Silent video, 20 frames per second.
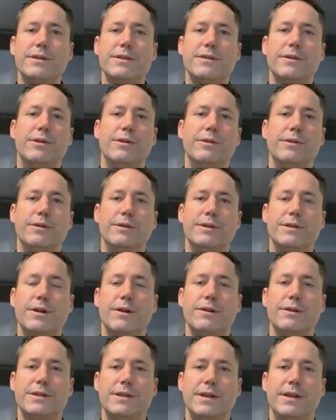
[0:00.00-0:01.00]
So you'll
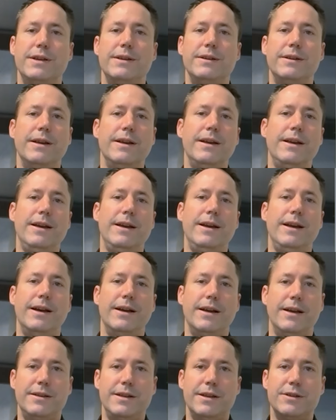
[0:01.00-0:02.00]
start seeing
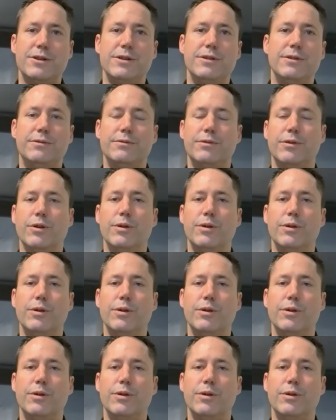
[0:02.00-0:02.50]
additional